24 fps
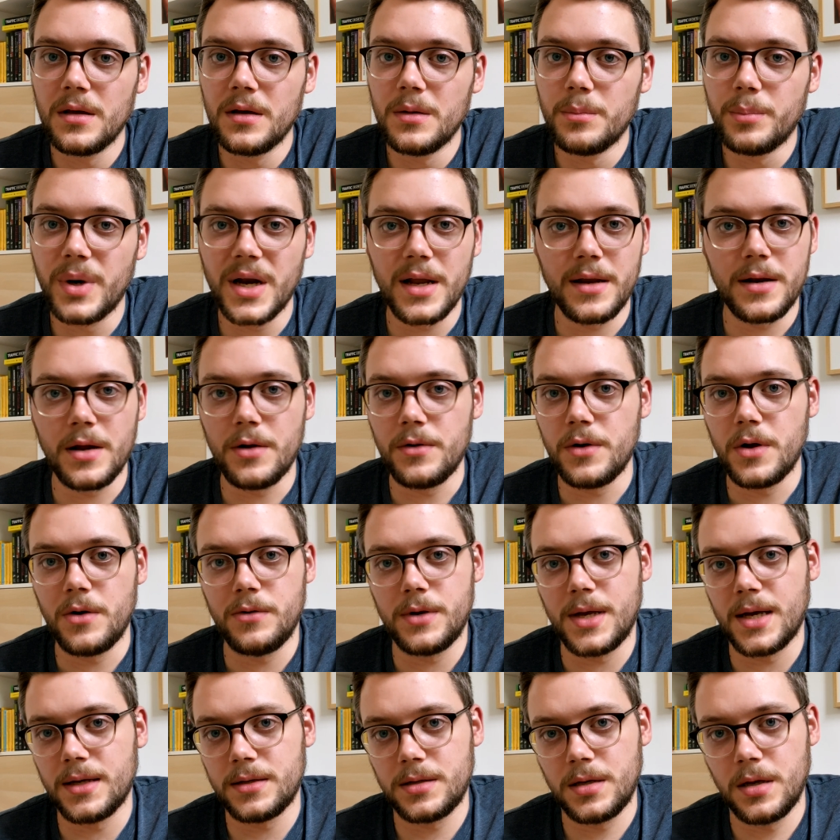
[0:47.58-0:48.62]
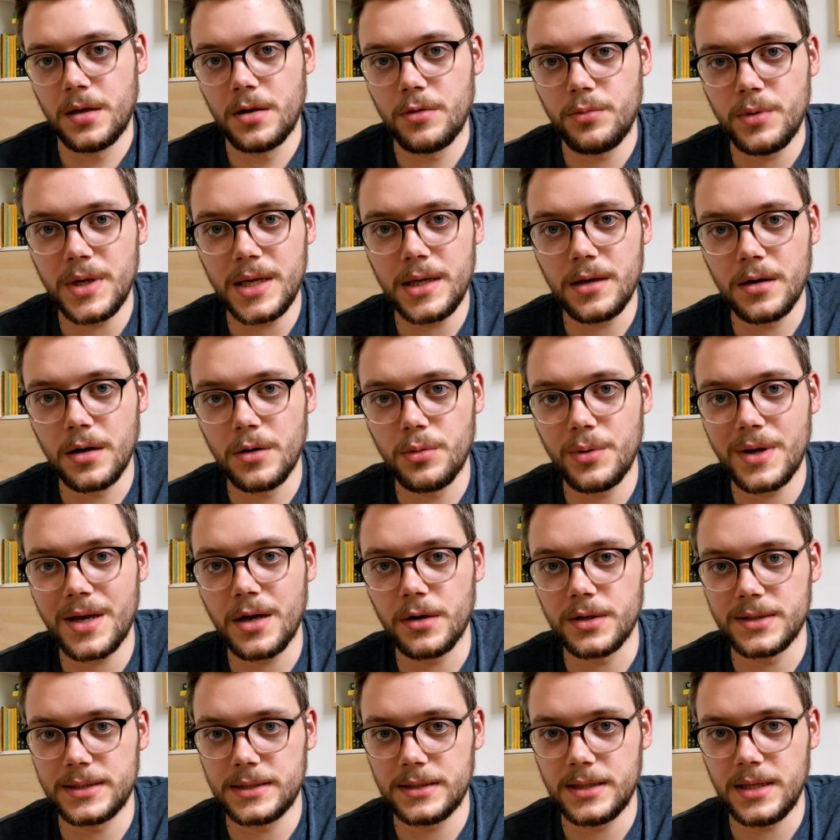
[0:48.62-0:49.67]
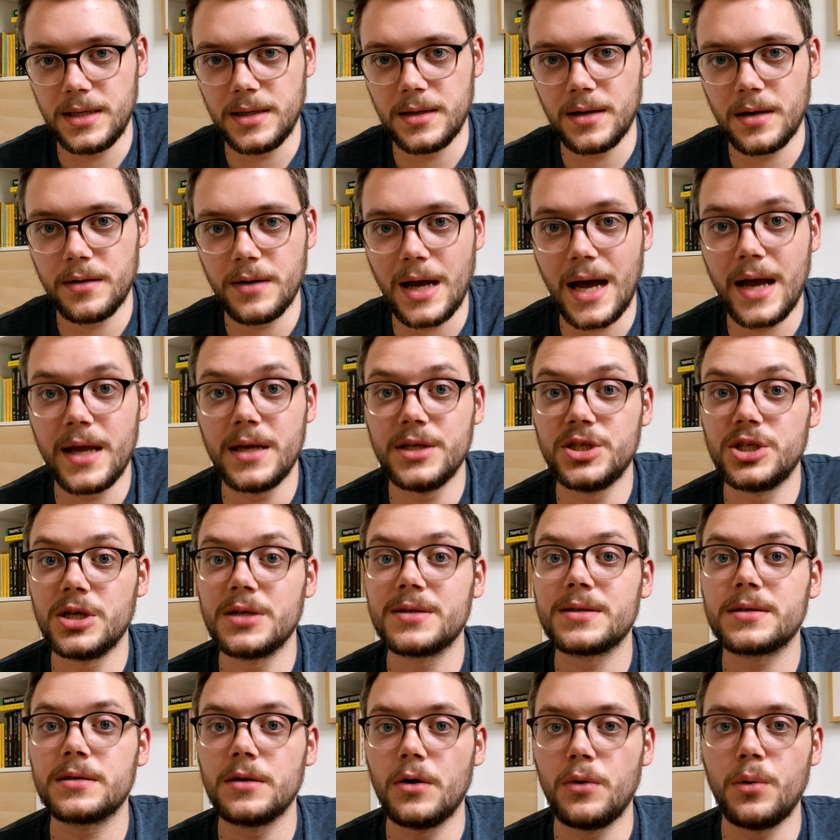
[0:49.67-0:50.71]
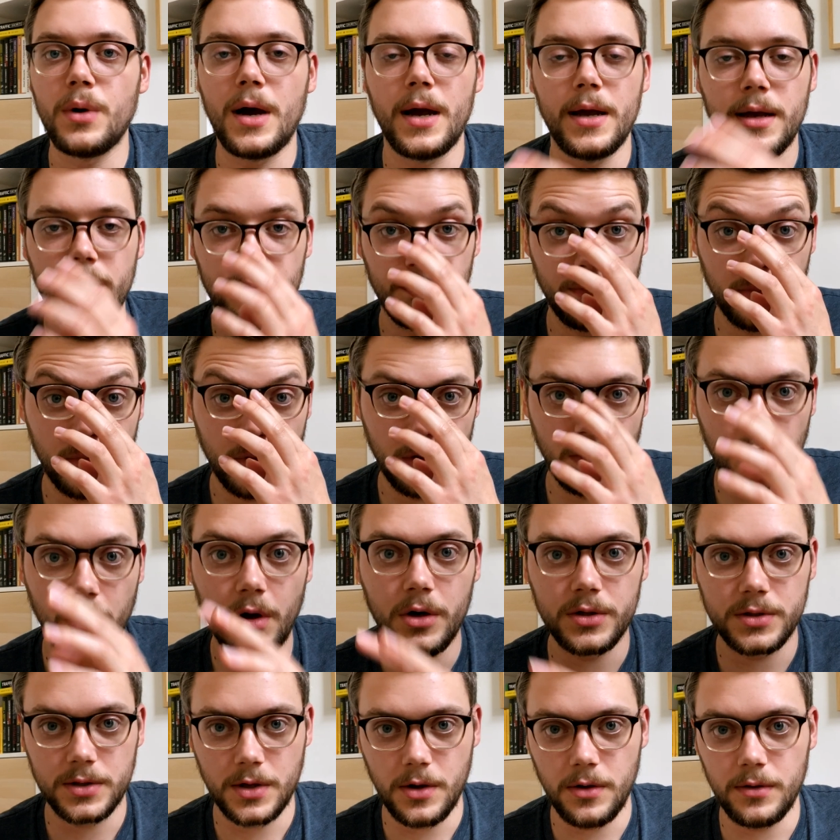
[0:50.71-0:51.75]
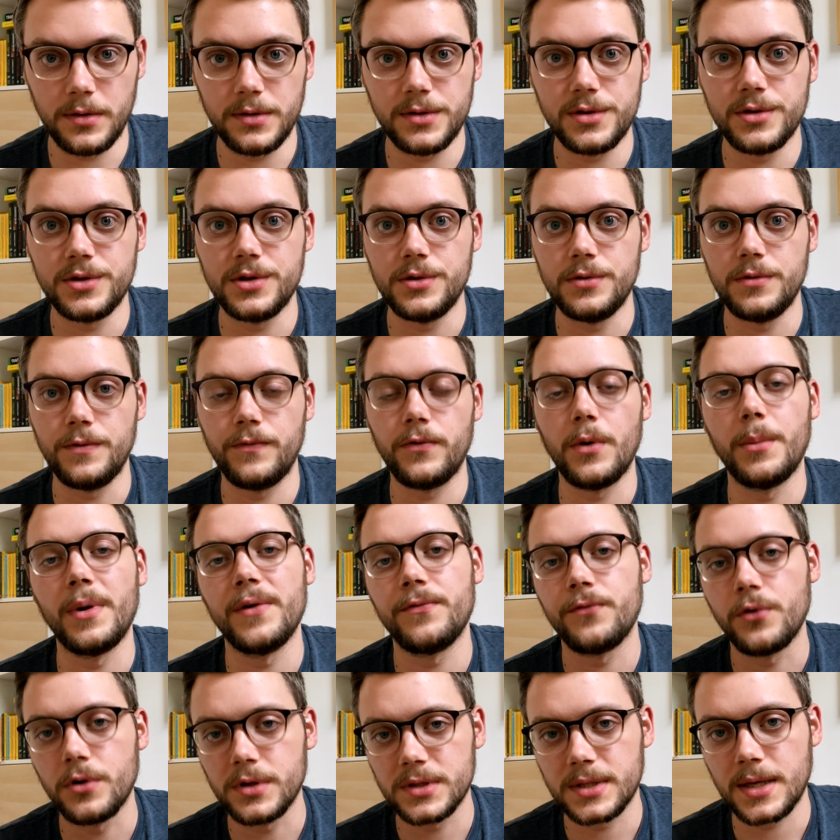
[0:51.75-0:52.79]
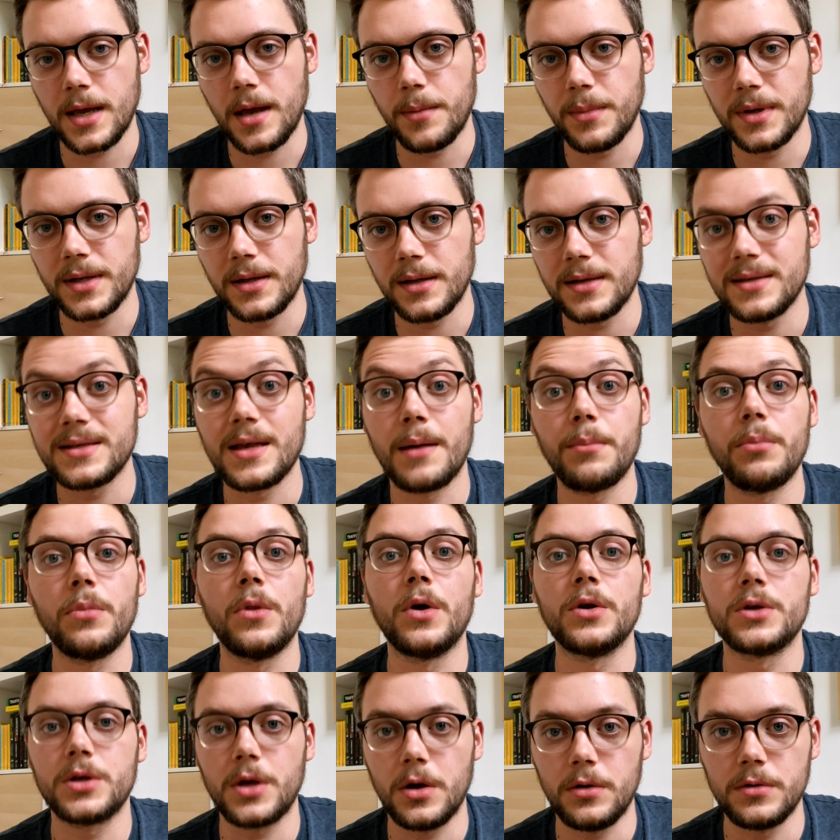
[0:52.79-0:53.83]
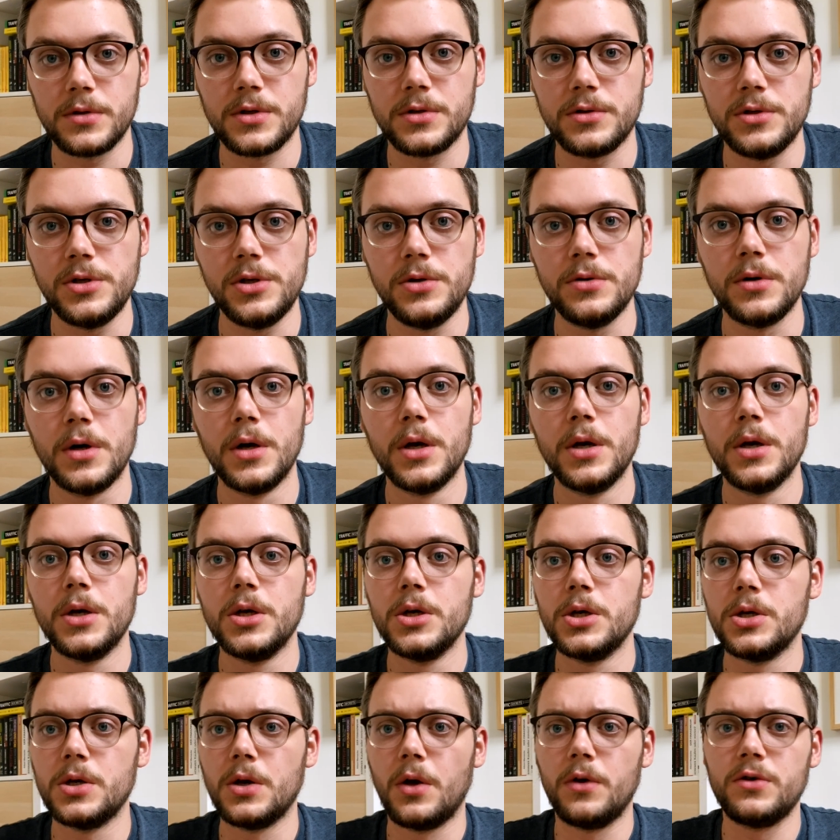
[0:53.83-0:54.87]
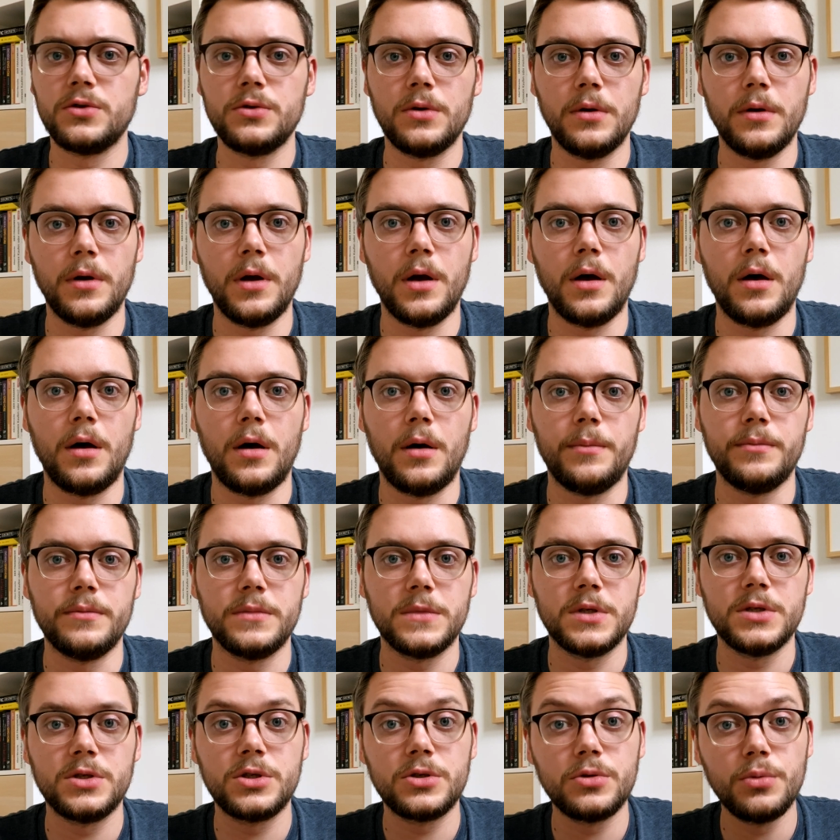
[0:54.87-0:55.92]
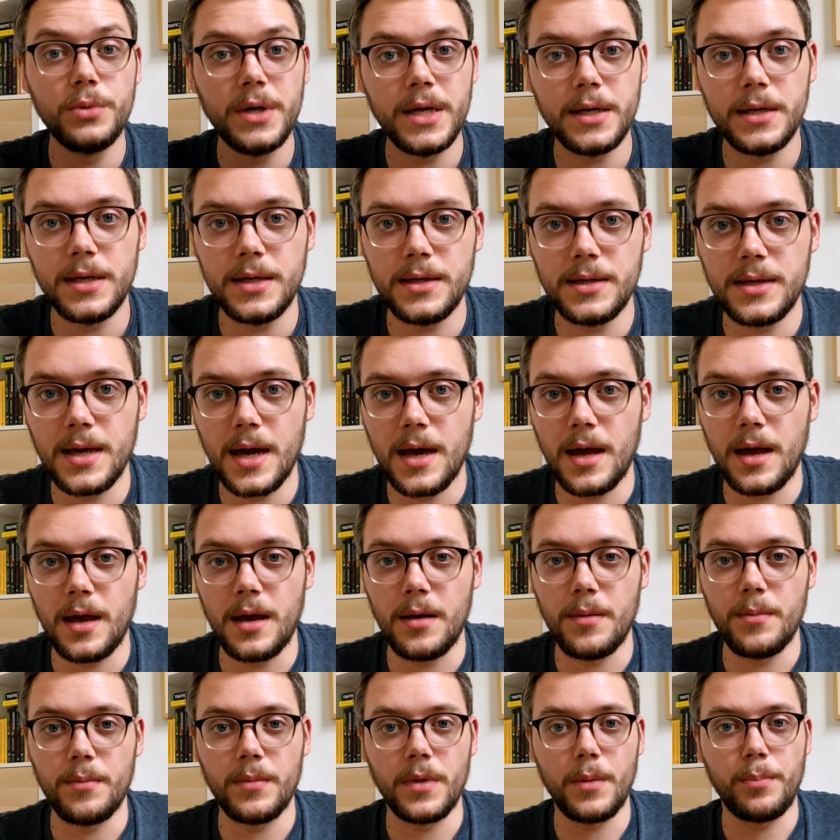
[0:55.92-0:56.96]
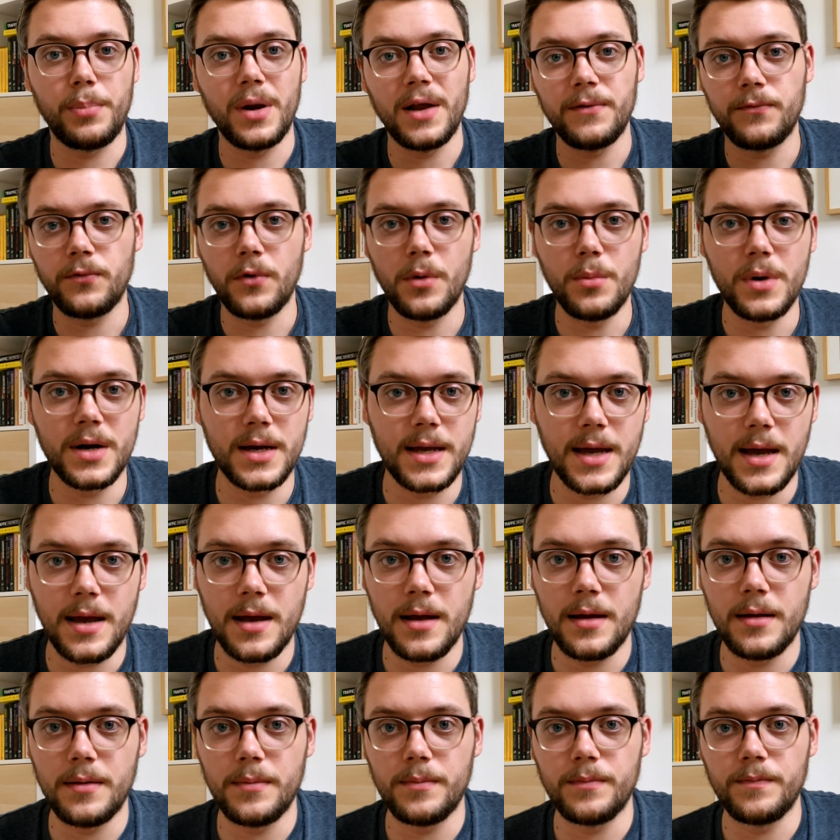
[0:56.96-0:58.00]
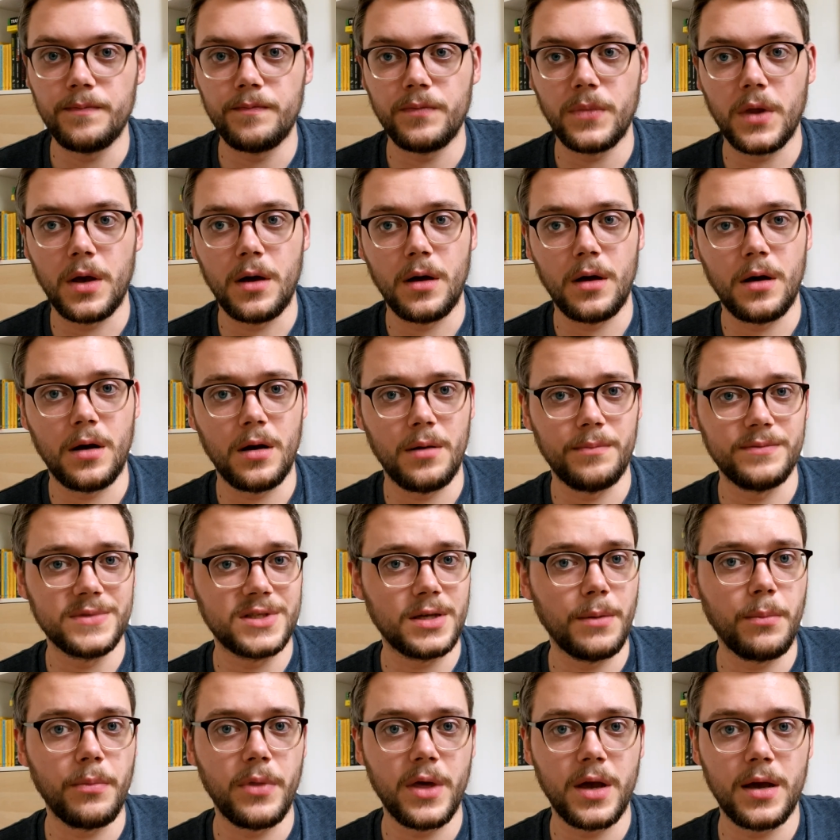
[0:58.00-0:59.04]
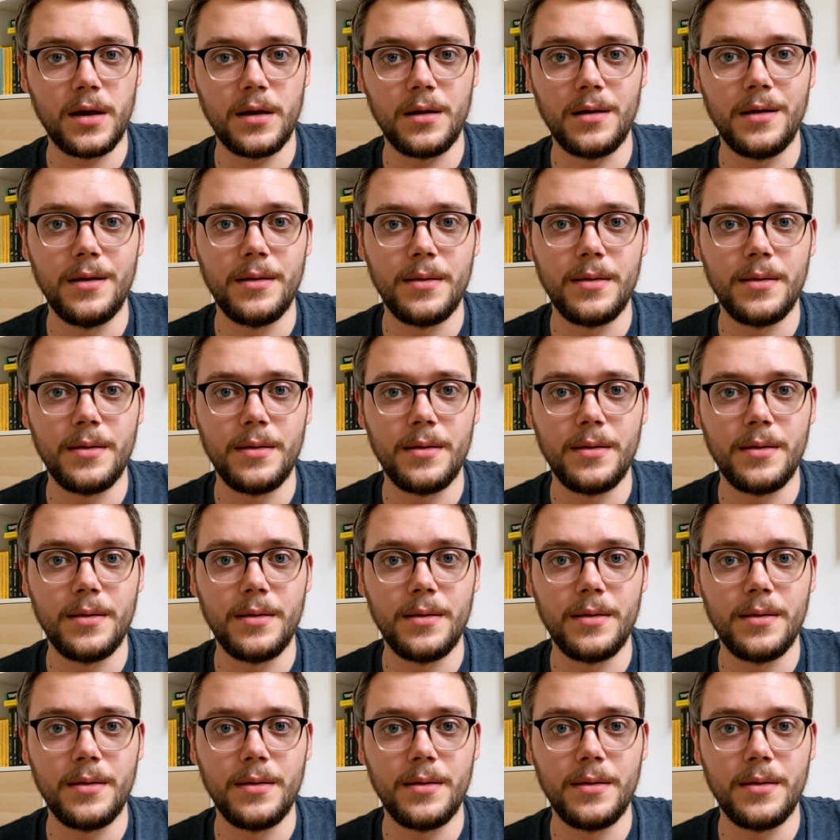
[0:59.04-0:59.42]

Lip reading: but I don't know yet. We're gonna see. I just know I'm not going to do, for my first game at least, I'm not going to do 3D game, platformer game, something